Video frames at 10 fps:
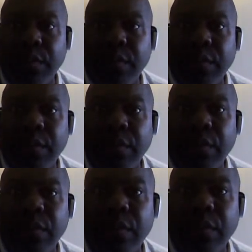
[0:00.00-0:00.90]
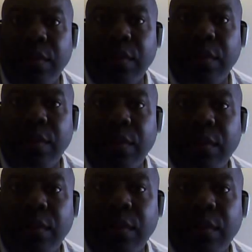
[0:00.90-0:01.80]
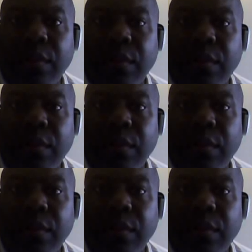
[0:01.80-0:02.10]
(silence)